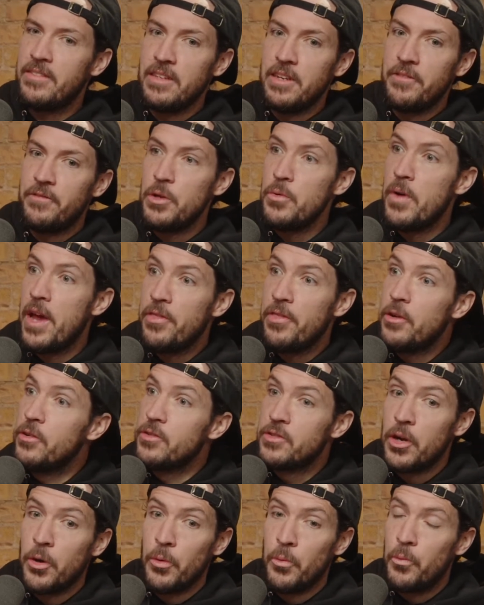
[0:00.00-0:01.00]
and if you had
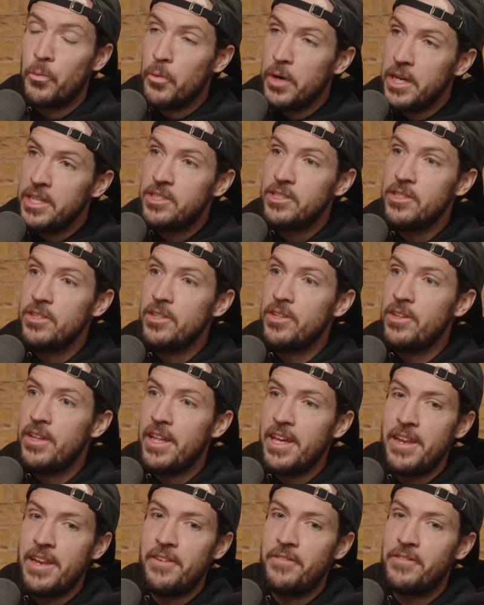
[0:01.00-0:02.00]
those original
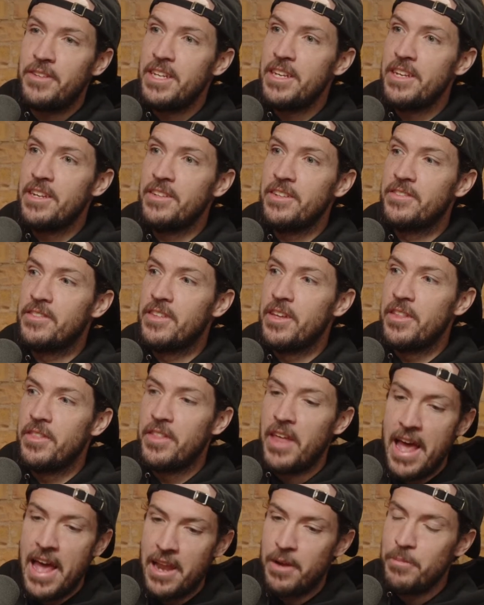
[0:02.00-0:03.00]
NFTs that
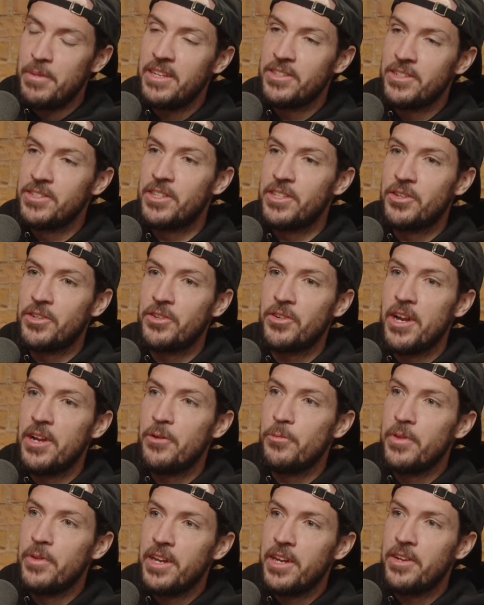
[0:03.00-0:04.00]
the animators had
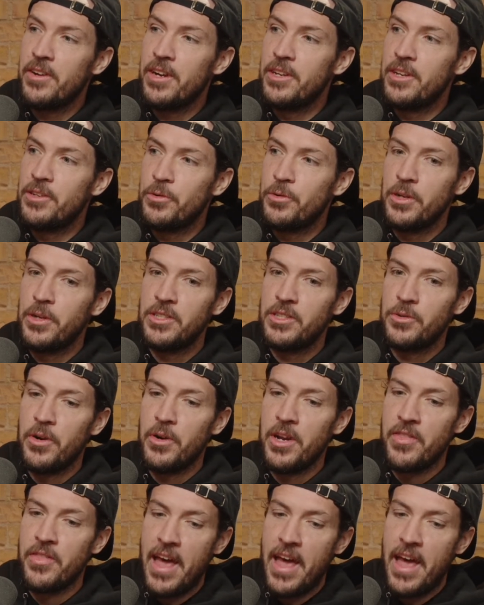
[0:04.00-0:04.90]
created when they created Toy Story,